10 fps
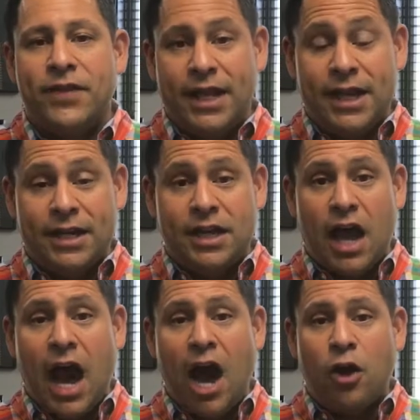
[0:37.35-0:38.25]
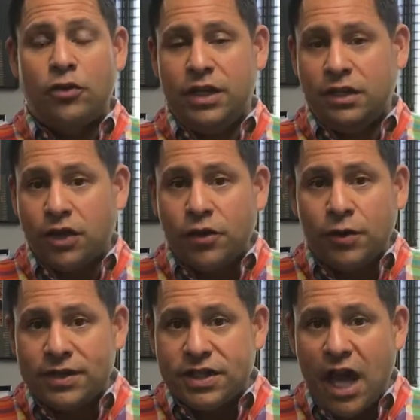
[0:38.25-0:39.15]
and how the
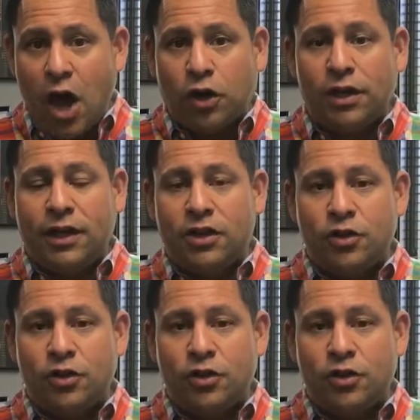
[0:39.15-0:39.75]
lender has calculated